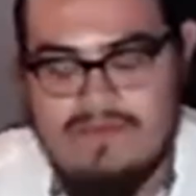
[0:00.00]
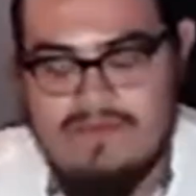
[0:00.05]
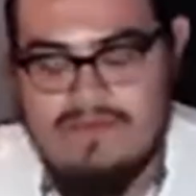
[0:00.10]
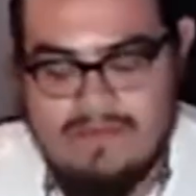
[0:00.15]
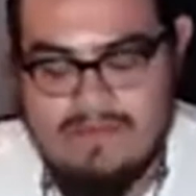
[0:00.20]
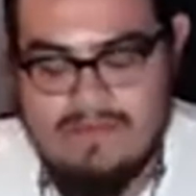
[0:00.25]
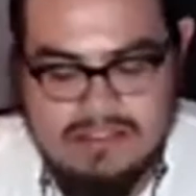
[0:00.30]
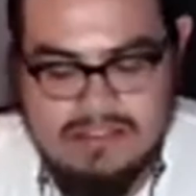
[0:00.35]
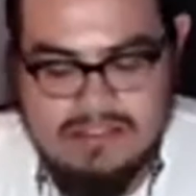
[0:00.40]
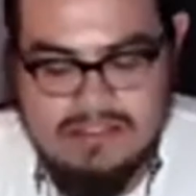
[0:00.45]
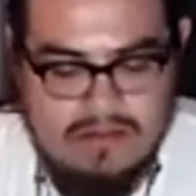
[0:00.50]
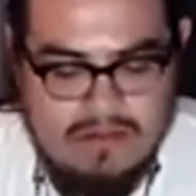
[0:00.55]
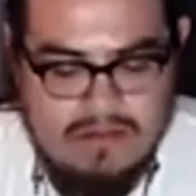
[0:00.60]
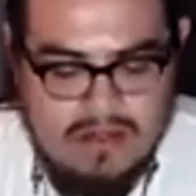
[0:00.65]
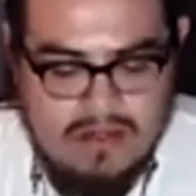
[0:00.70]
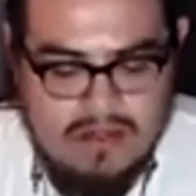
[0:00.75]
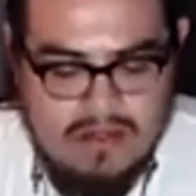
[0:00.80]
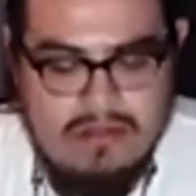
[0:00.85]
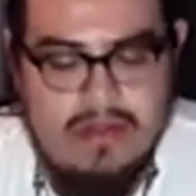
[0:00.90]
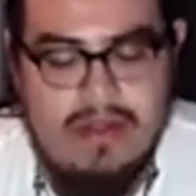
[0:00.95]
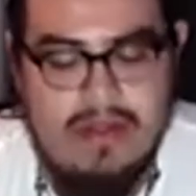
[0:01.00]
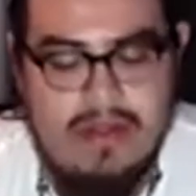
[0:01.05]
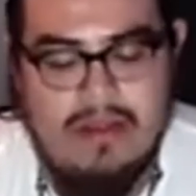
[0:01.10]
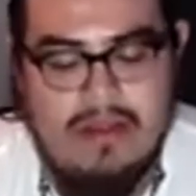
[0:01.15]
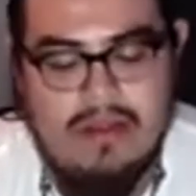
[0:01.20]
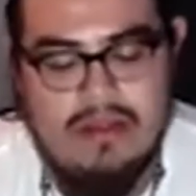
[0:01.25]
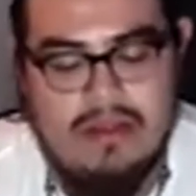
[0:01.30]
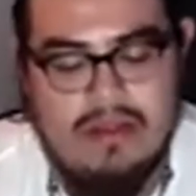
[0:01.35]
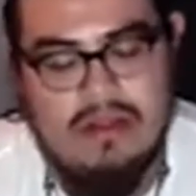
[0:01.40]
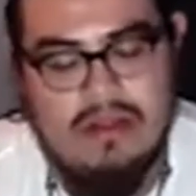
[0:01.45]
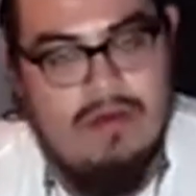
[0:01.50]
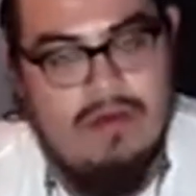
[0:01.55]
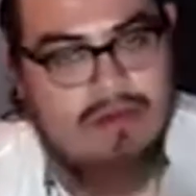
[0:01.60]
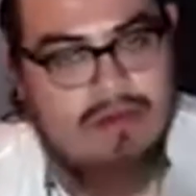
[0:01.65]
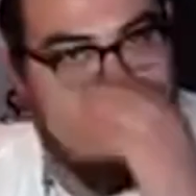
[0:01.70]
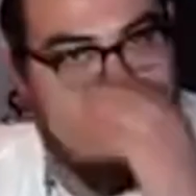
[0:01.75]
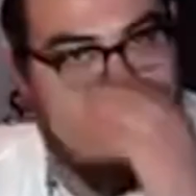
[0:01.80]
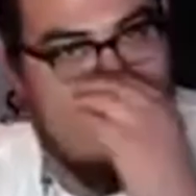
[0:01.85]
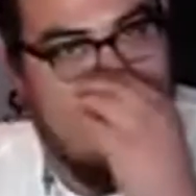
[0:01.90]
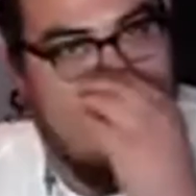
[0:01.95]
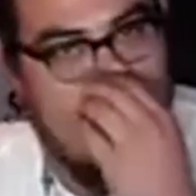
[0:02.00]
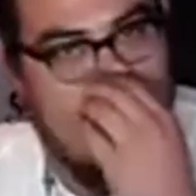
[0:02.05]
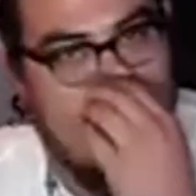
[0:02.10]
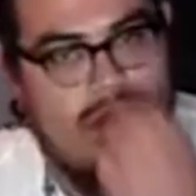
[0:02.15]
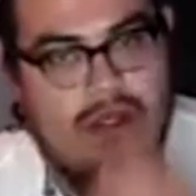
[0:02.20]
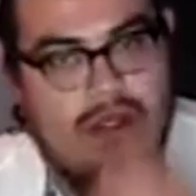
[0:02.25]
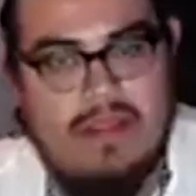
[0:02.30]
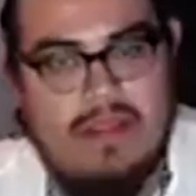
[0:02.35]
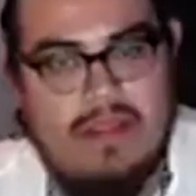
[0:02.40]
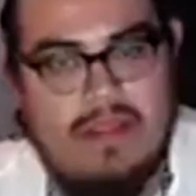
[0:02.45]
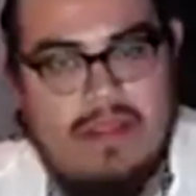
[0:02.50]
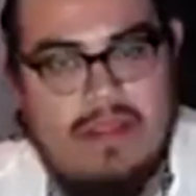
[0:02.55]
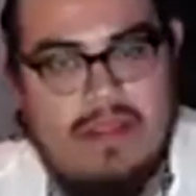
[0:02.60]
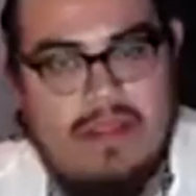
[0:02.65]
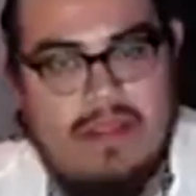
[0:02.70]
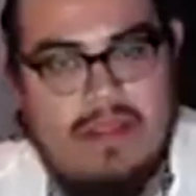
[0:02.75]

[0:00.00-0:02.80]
And so, you know, I went through that whole, you know, the